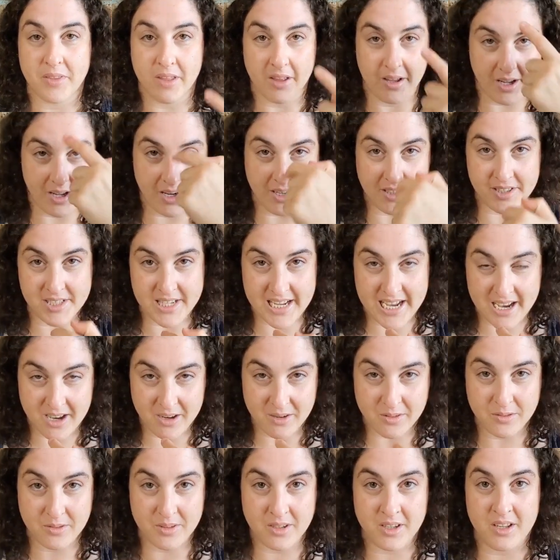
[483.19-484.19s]
Head
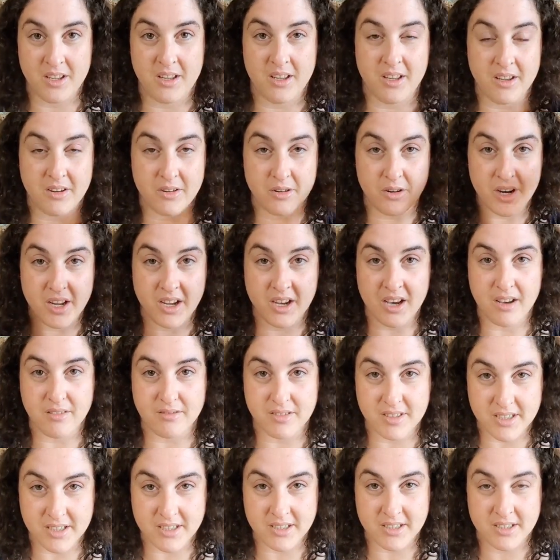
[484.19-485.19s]
down,
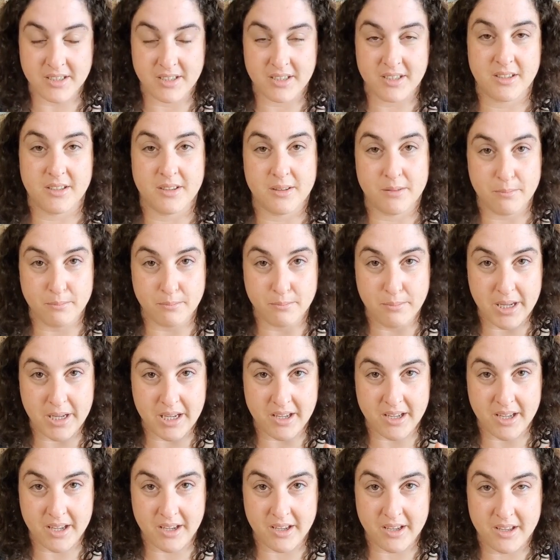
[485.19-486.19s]
recover, big
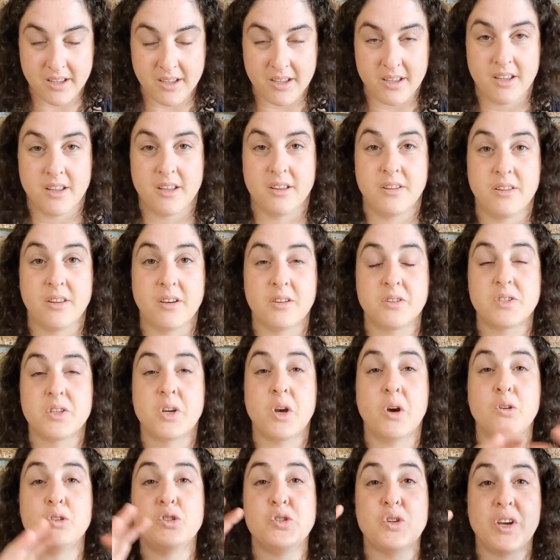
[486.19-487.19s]
kick. Those
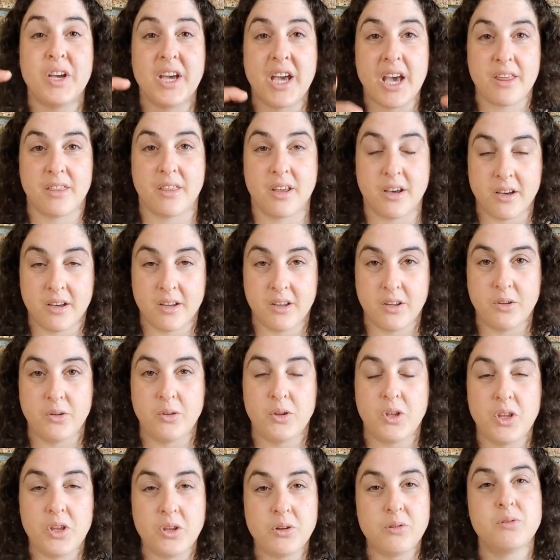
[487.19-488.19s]
go together. You
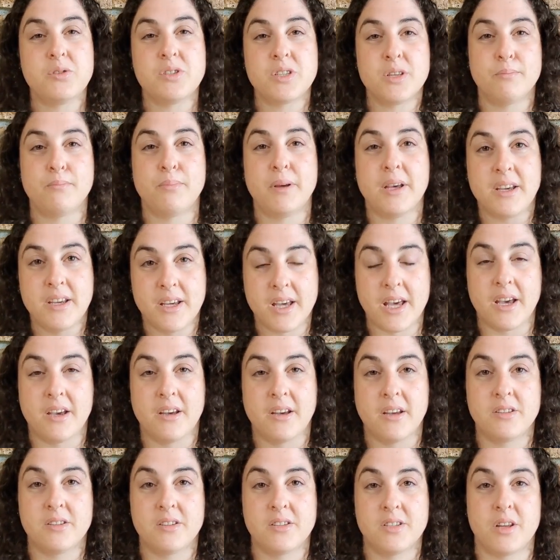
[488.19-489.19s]
use the big
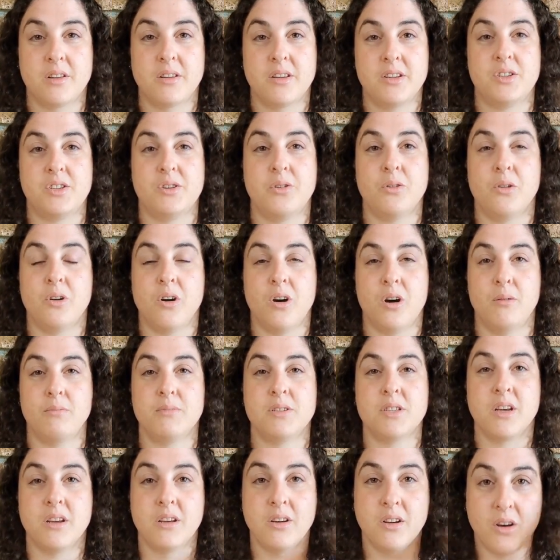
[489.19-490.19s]
kick so that your arms
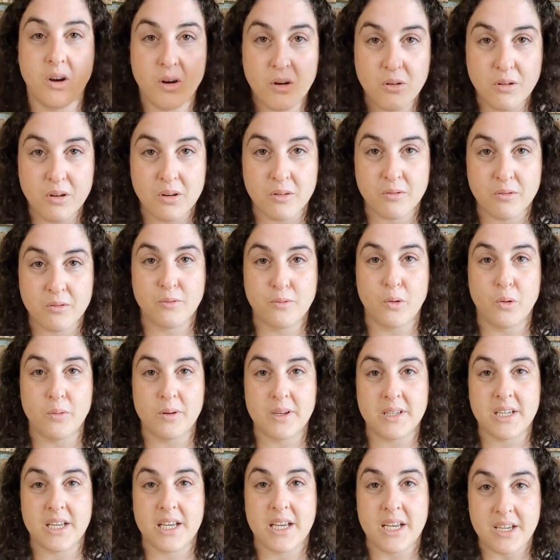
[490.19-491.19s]
can go
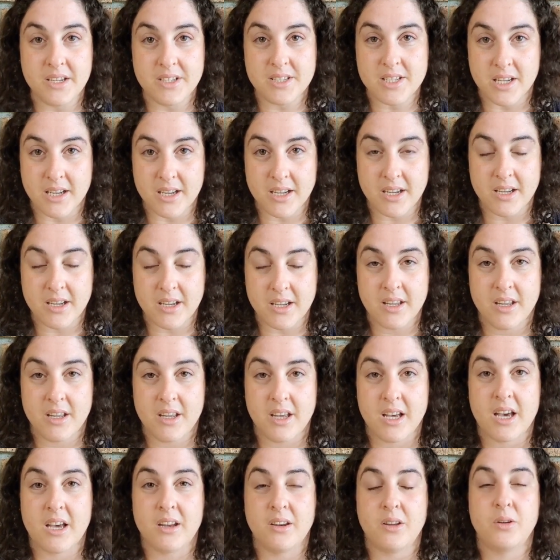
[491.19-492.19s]
forward easily.
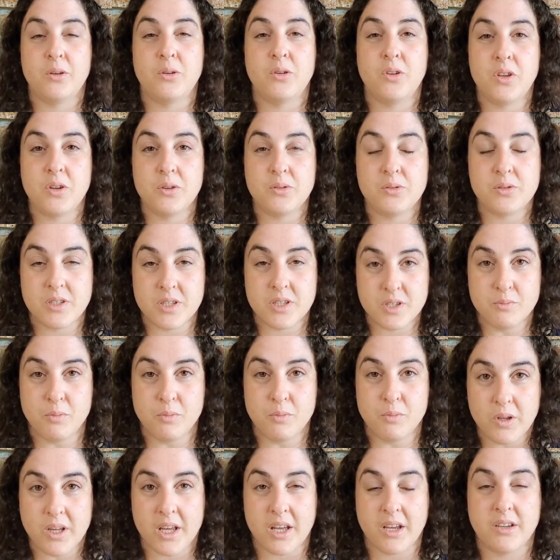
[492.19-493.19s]
And you use the
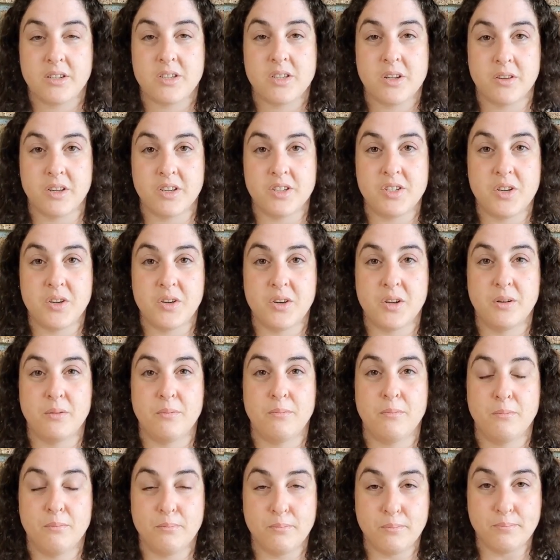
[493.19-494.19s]
small kick so that you
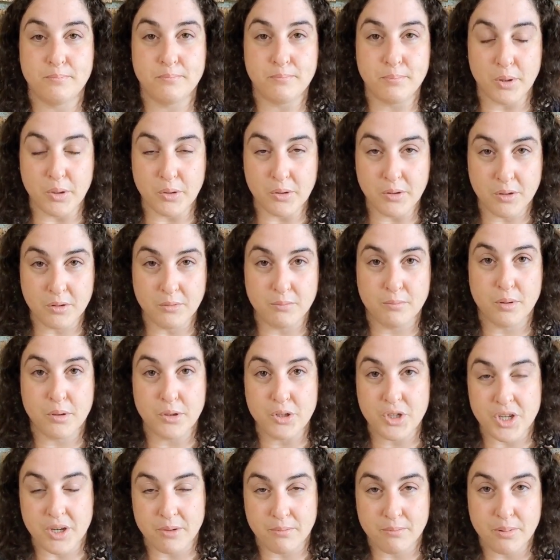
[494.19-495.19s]
can
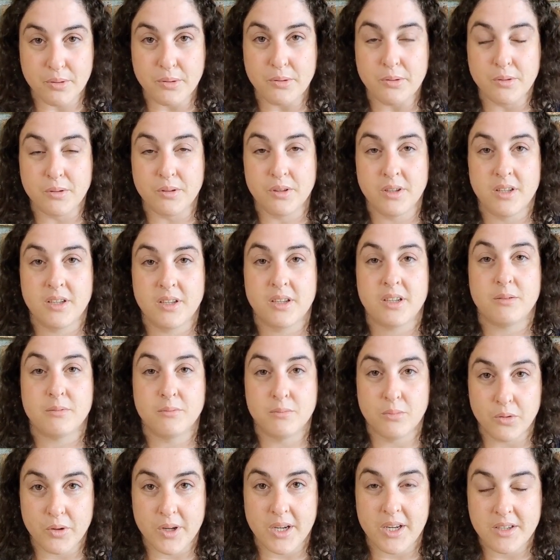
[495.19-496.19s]
push and pull
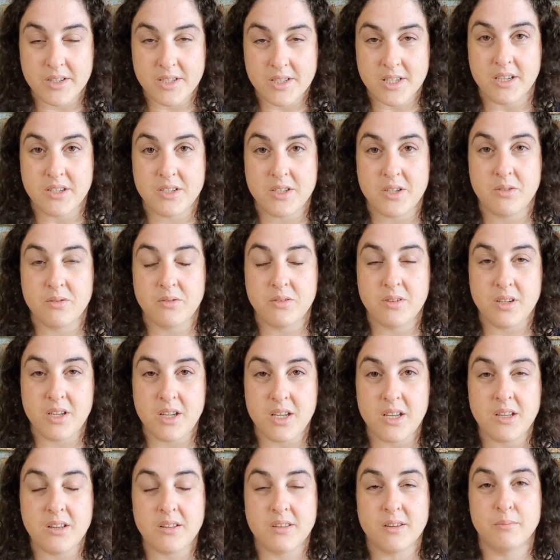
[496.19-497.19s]
more easily. So you
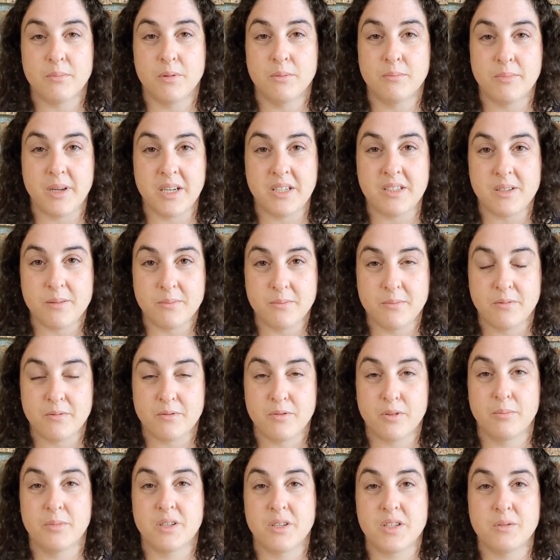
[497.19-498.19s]
need the momentum
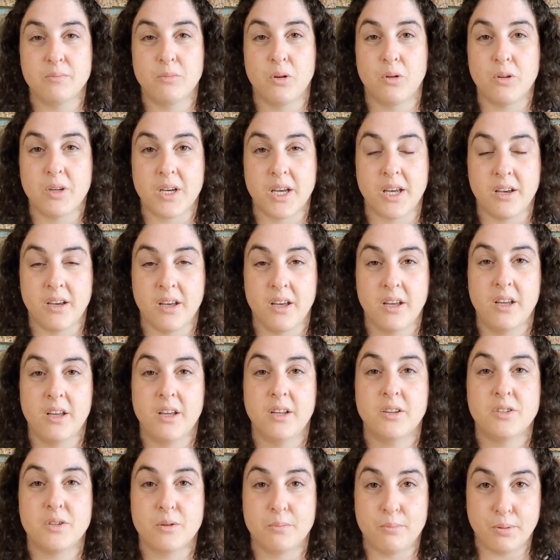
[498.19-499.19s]
from the small kick
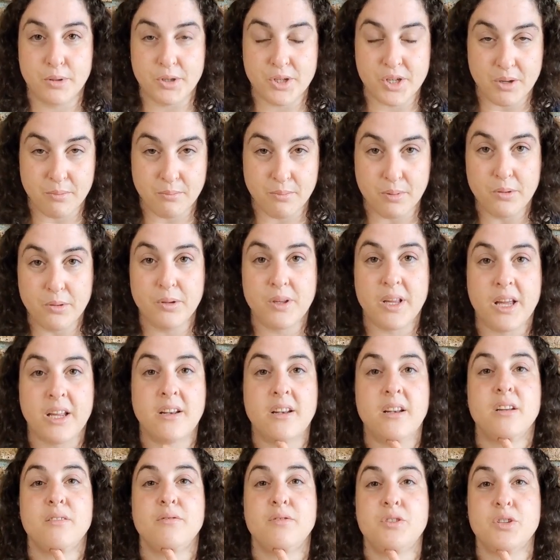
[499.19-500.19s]
to push and pull and
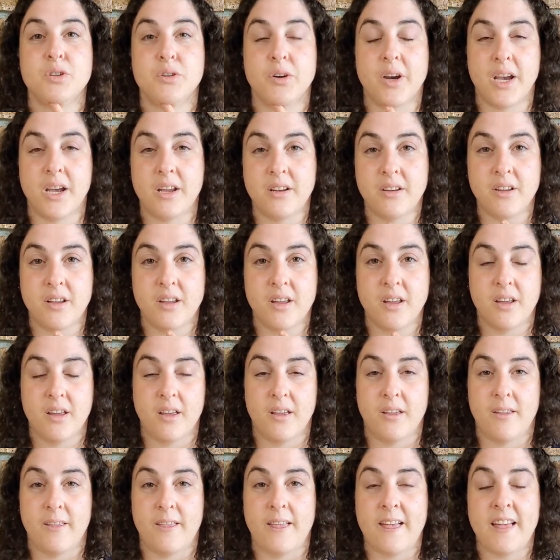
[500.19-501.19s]
lift your head.
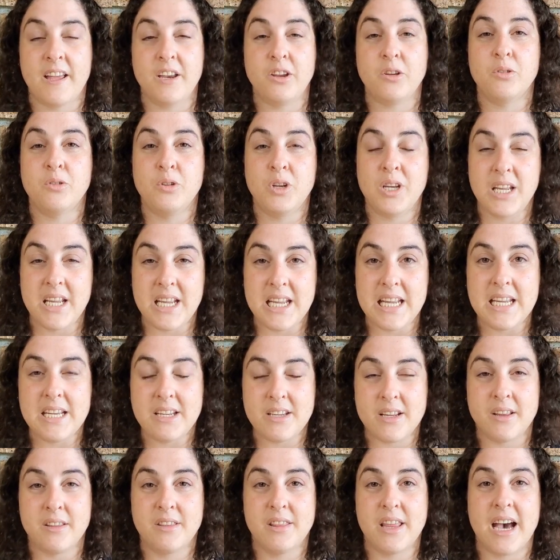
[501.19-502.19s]
And you
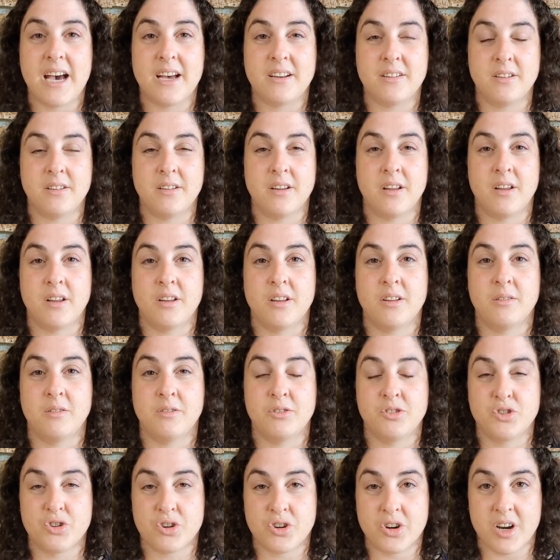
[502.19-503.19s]
need that
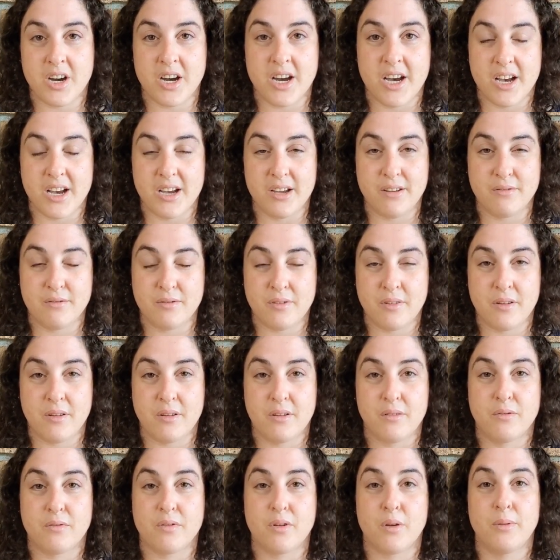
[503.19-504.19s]
drive
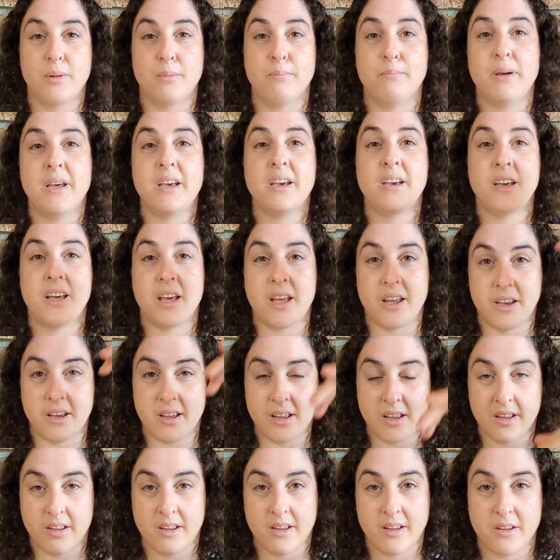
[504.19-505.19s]
from the big
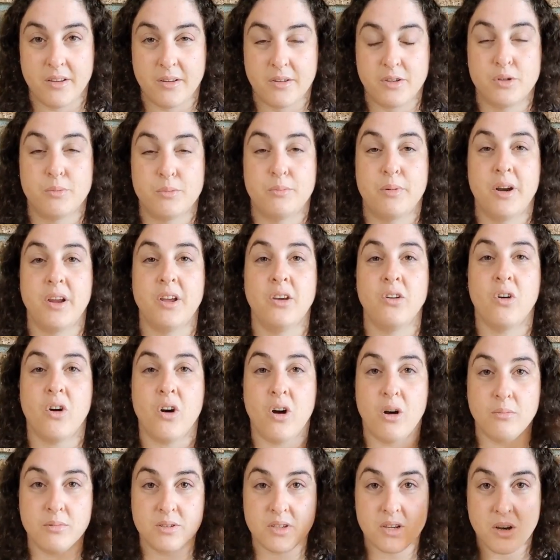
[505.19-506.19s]
kick to bring your
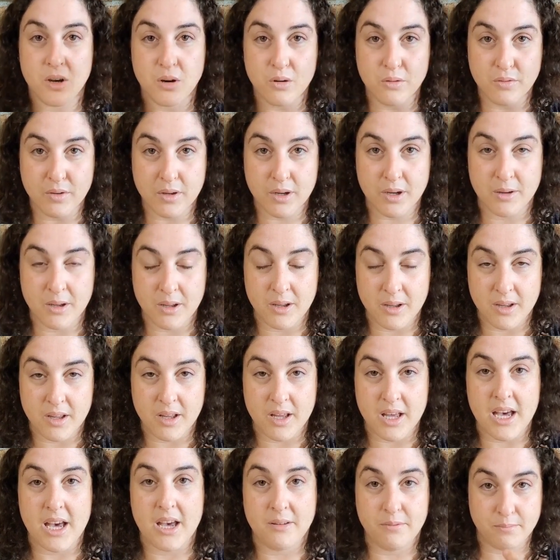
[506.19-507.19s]
arms over
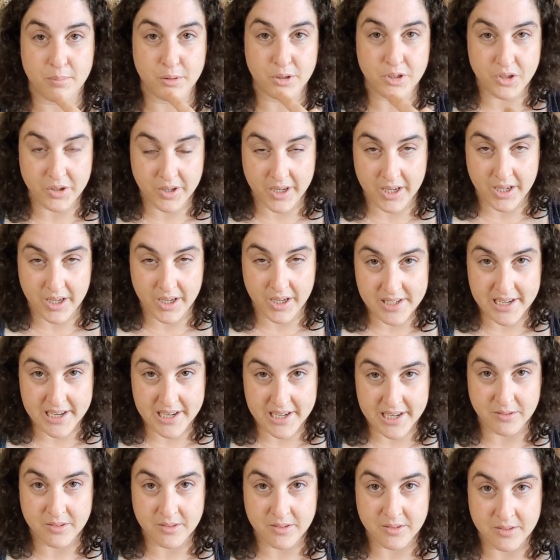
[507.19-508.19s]
and put your head
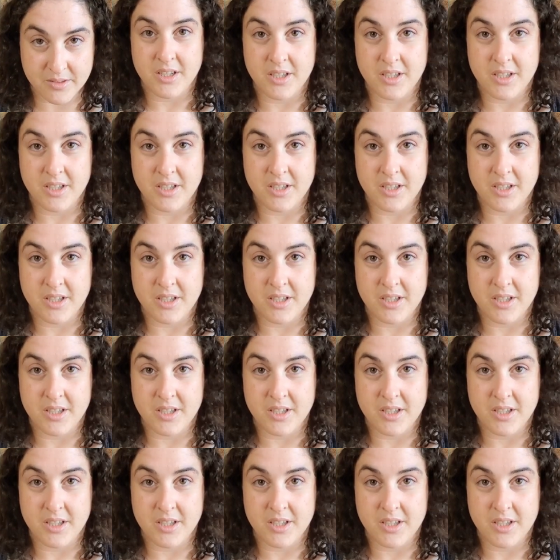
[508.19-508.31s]
down.